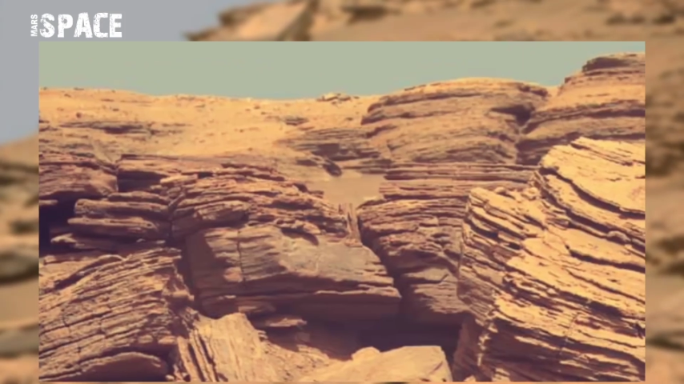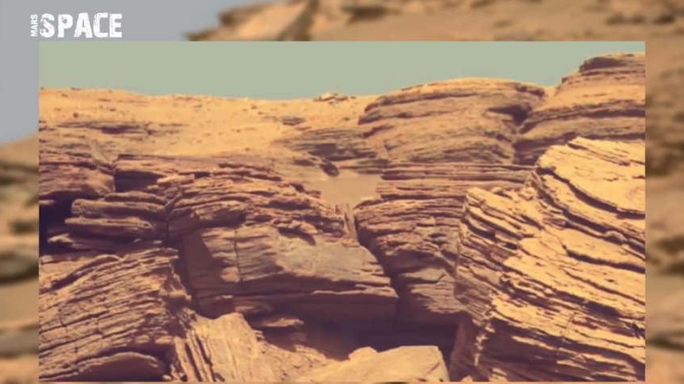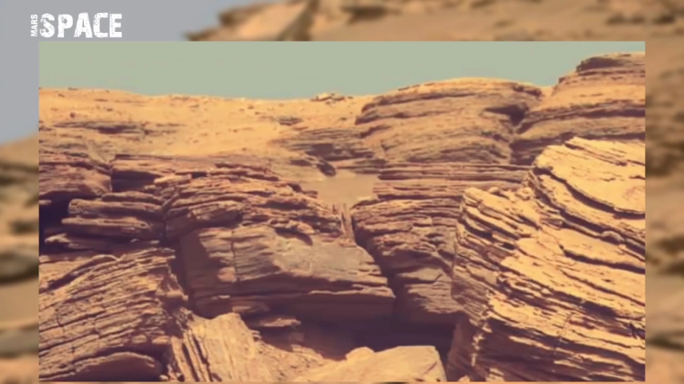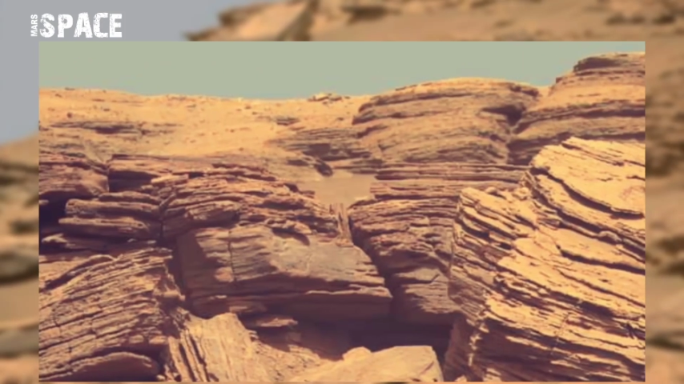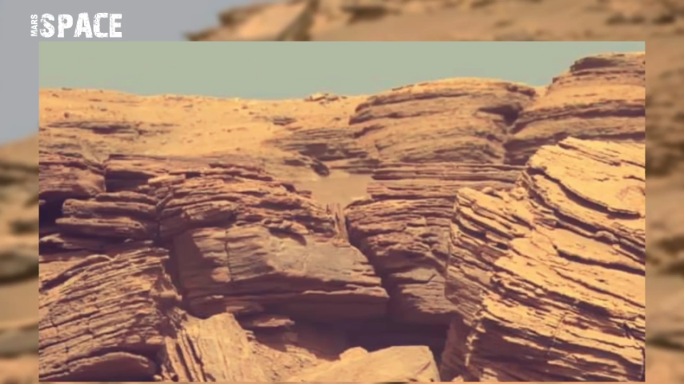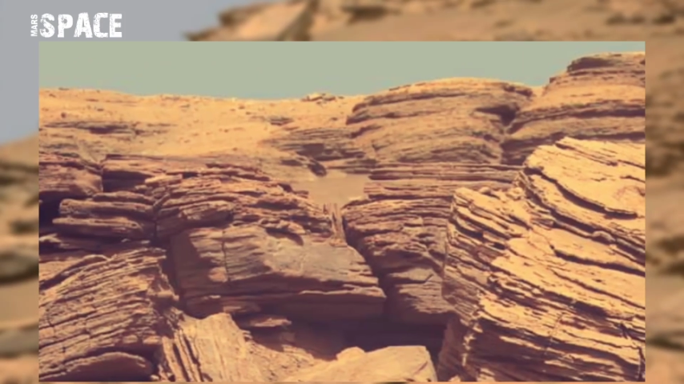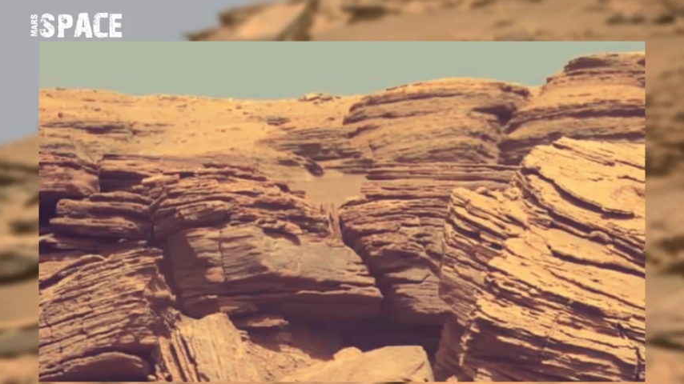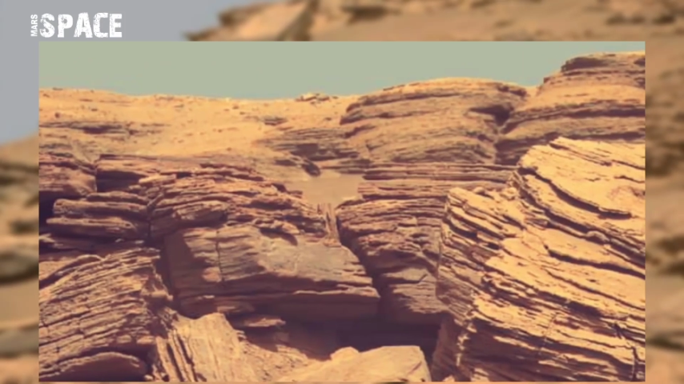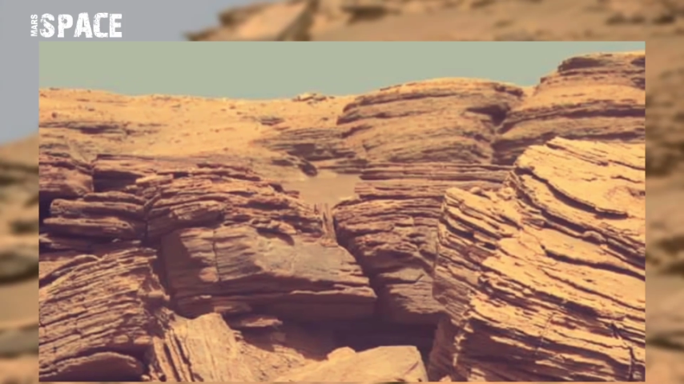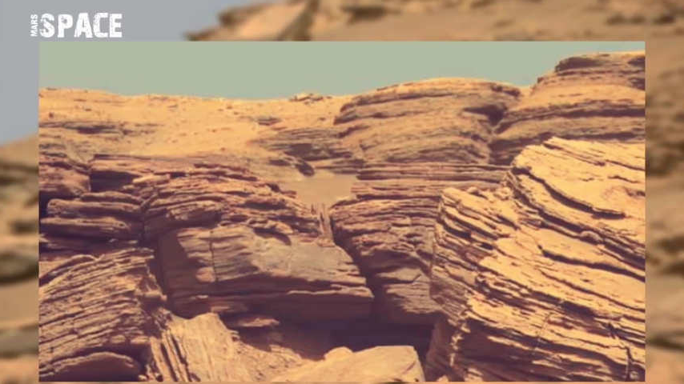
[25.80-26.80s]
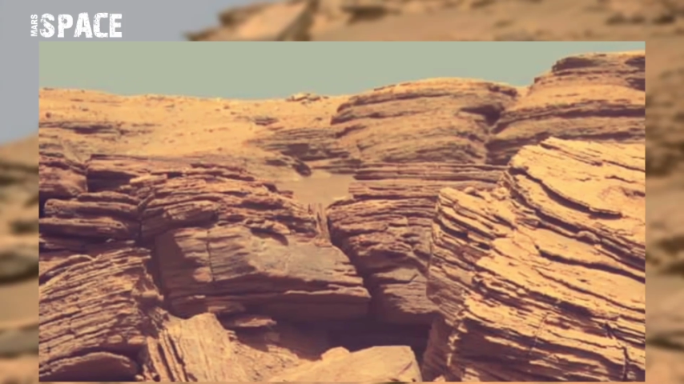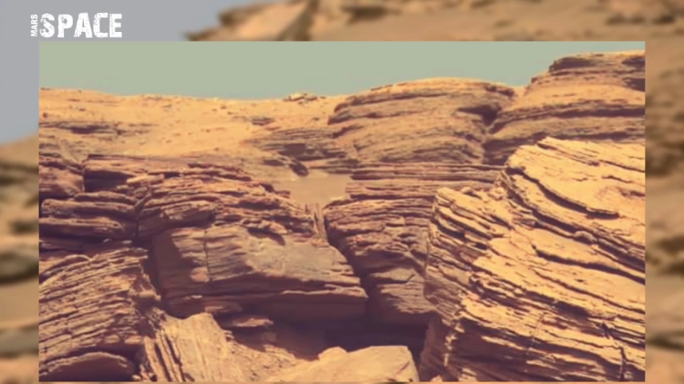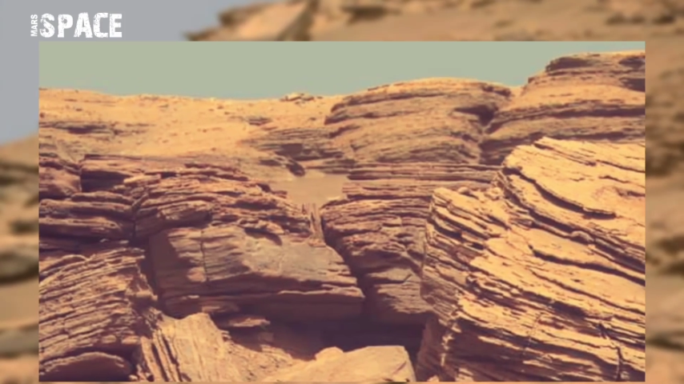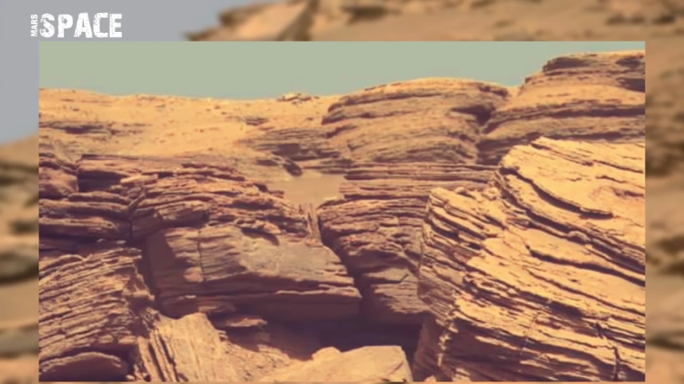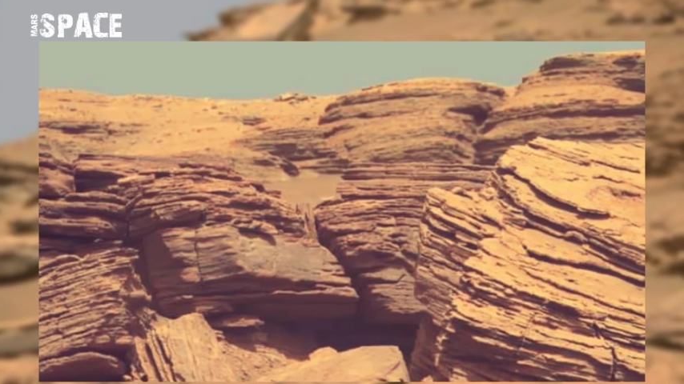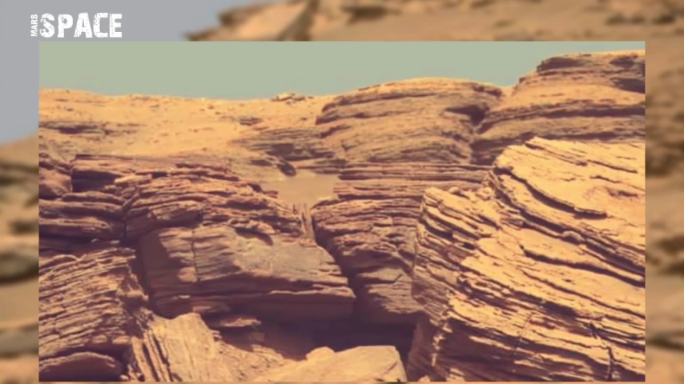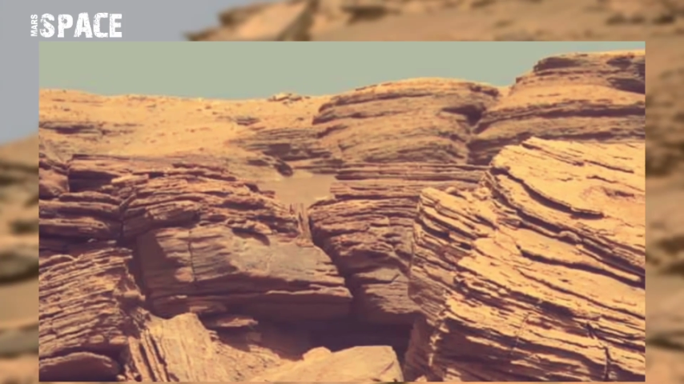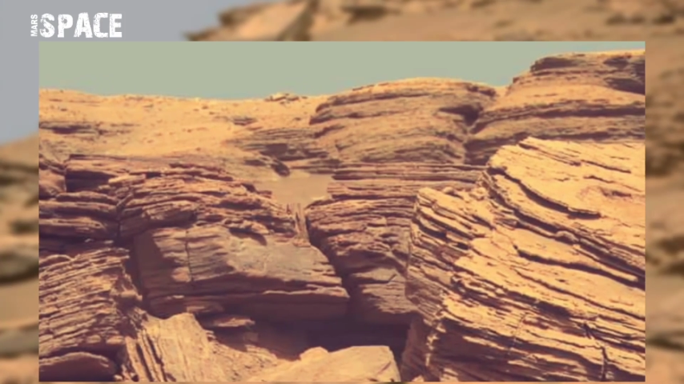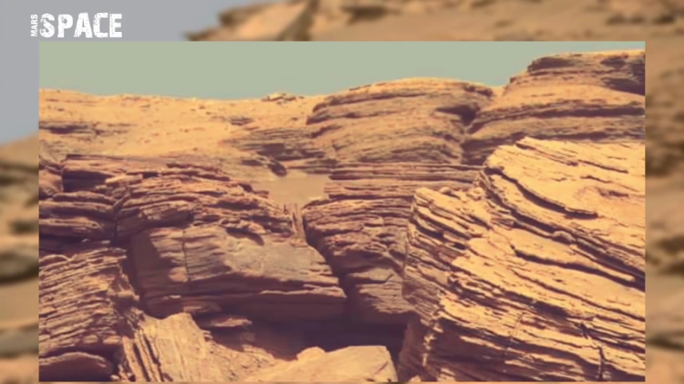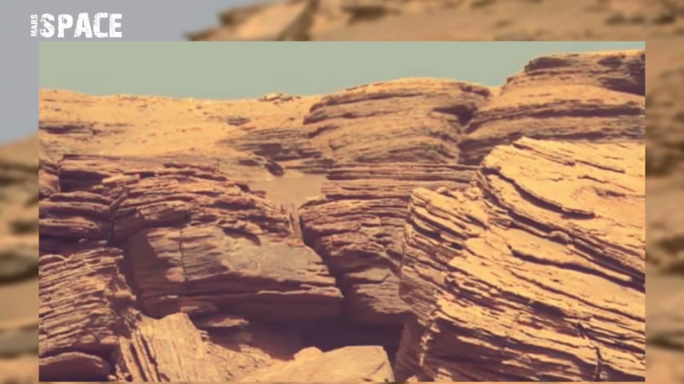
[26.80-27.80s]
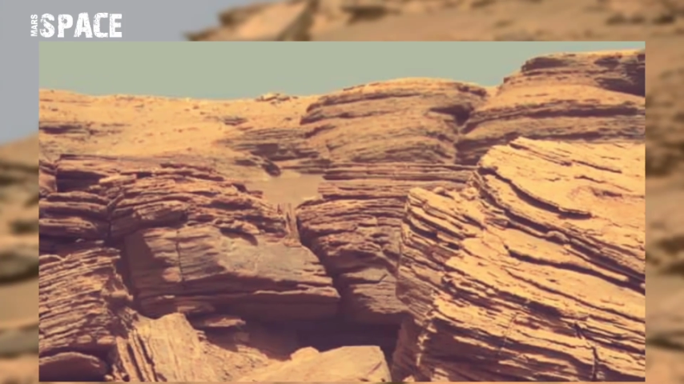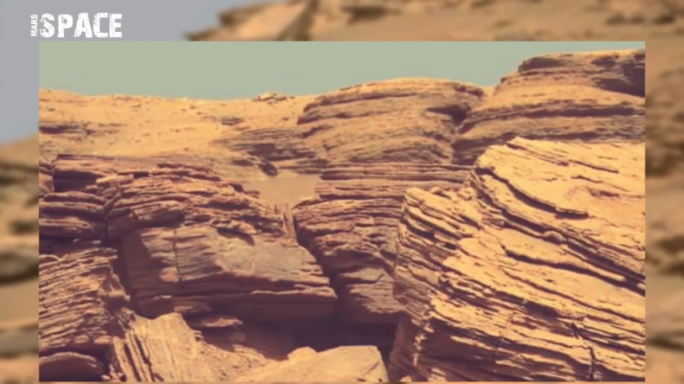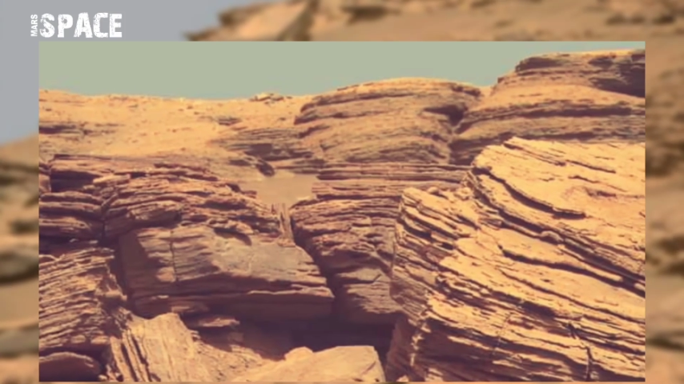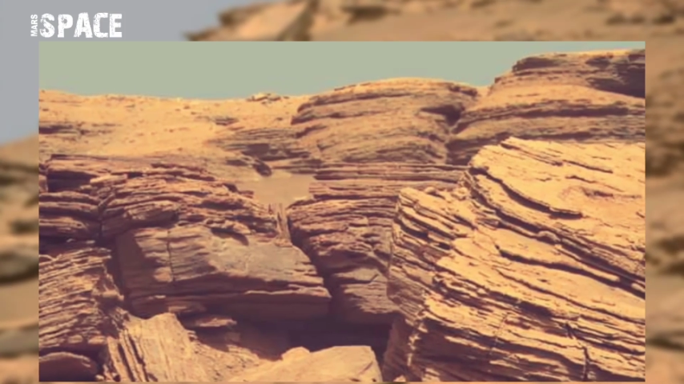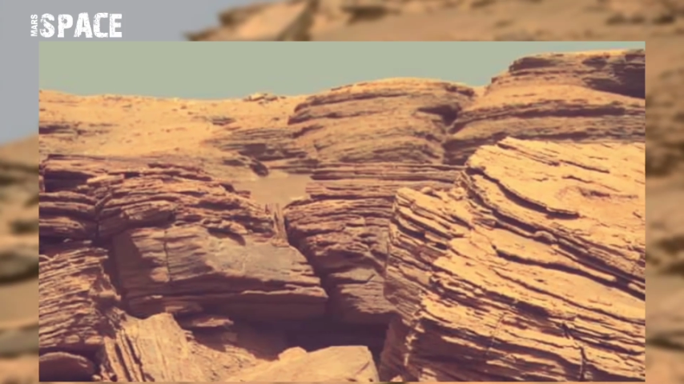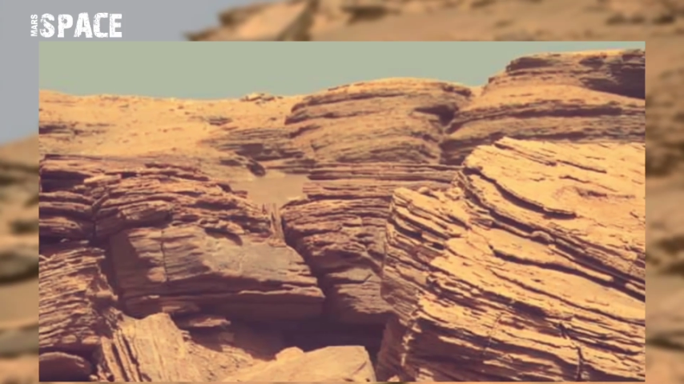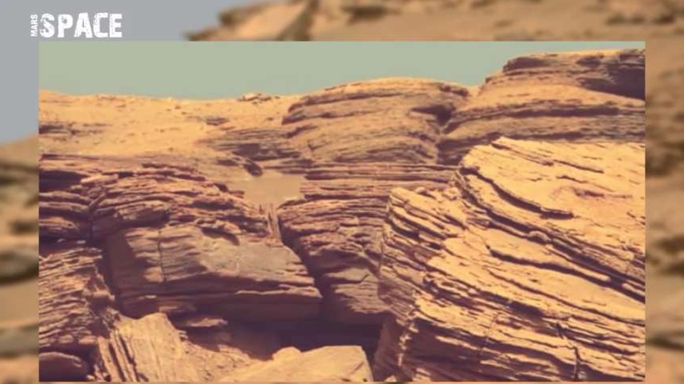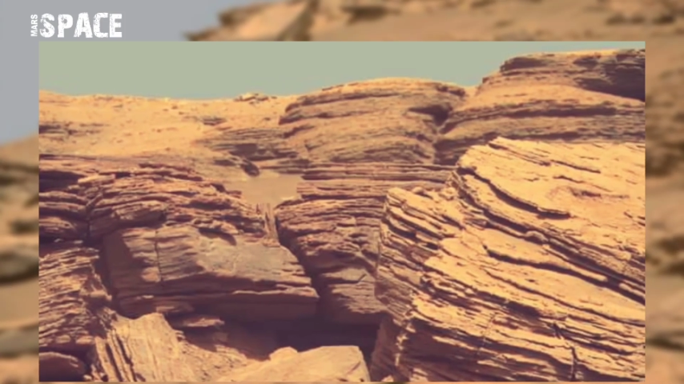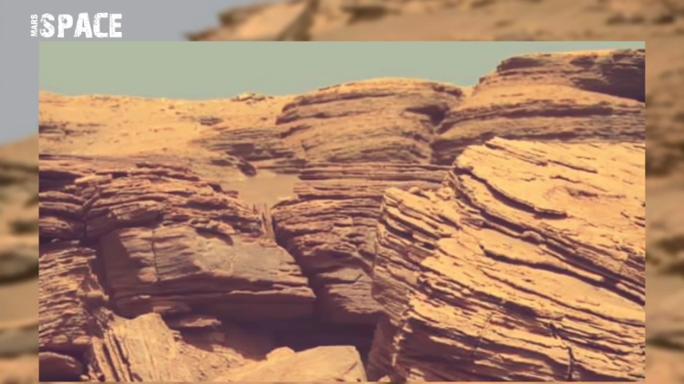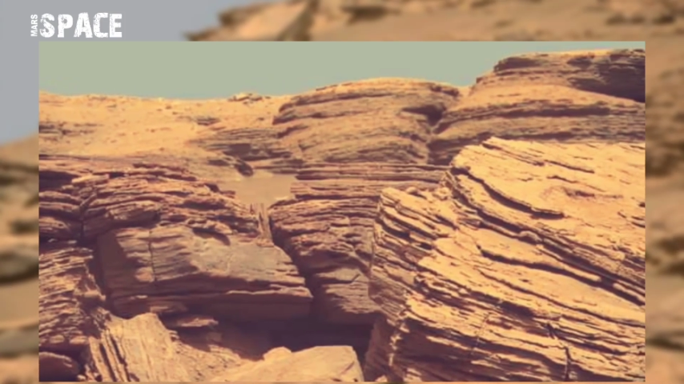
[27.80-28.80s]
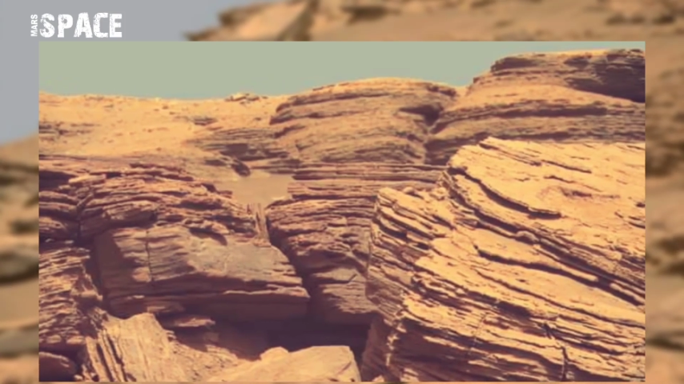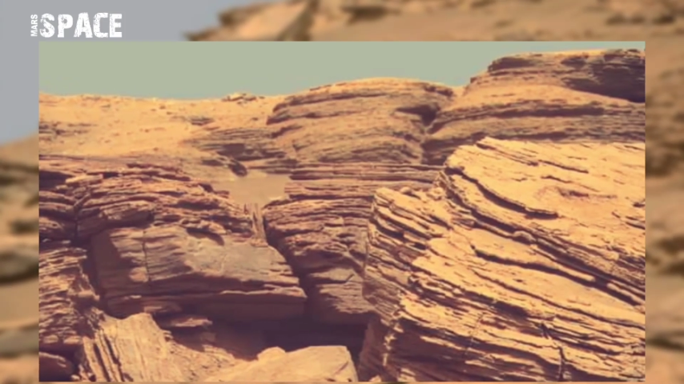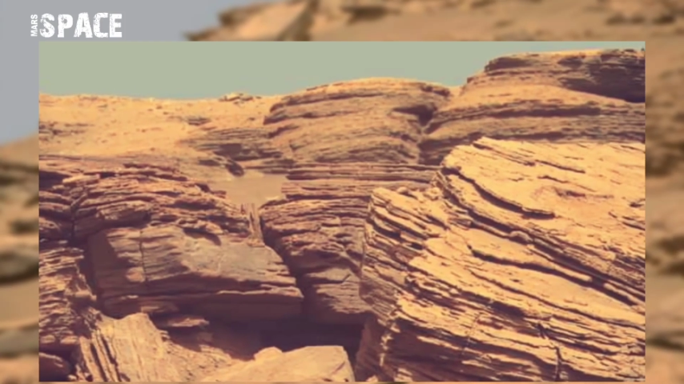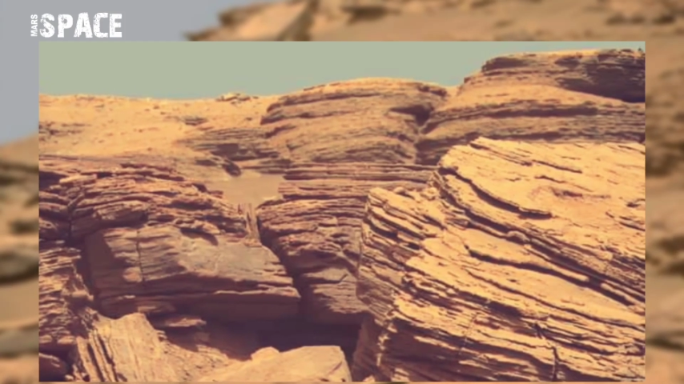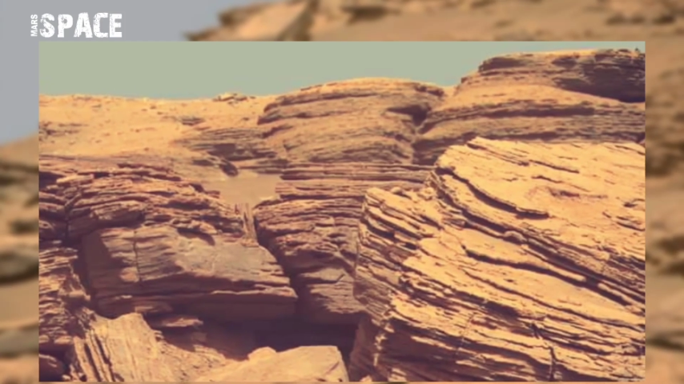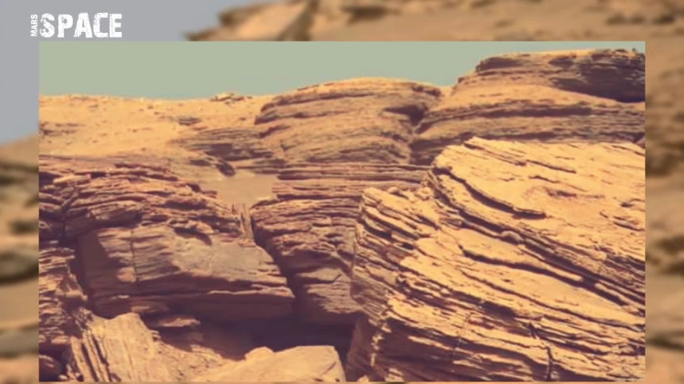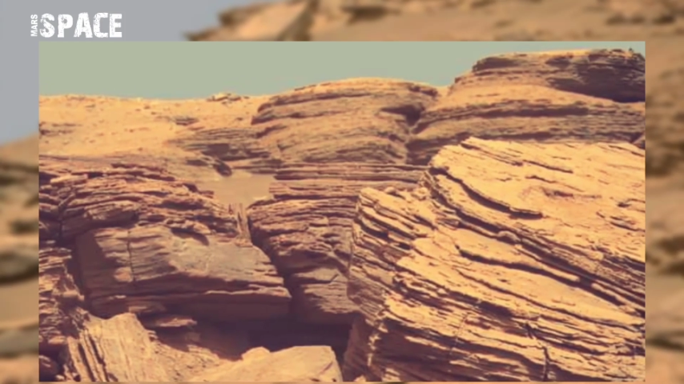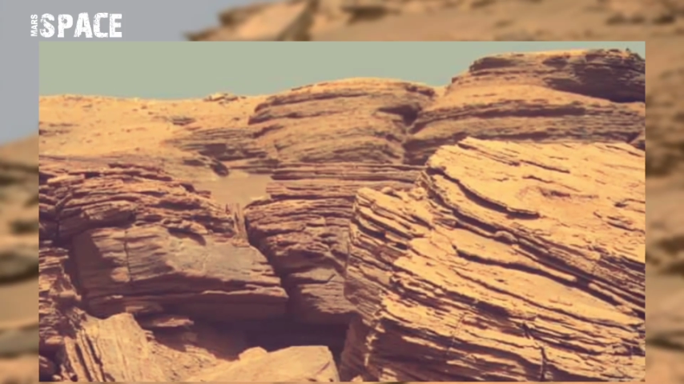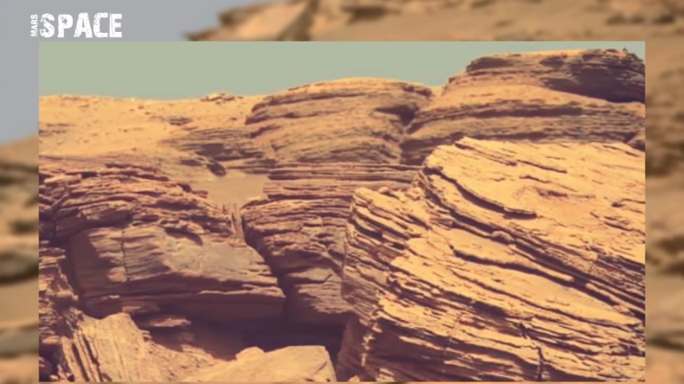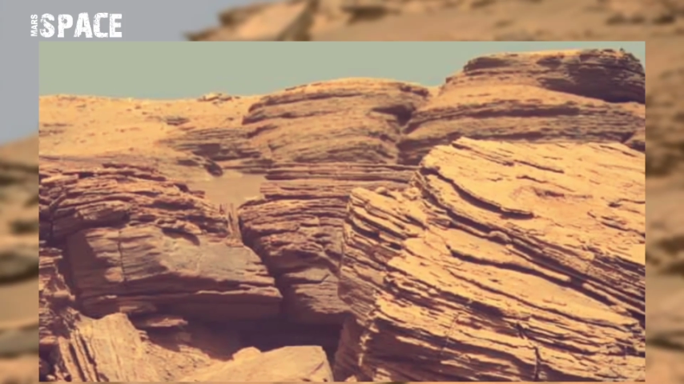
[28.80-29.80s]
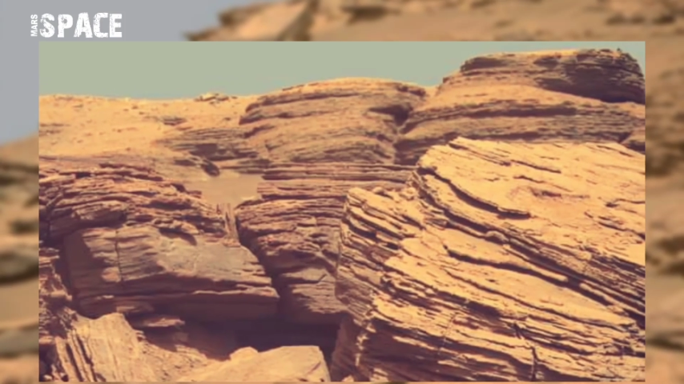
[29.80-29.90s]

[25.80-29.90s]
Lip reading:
[unreadable: no face in view]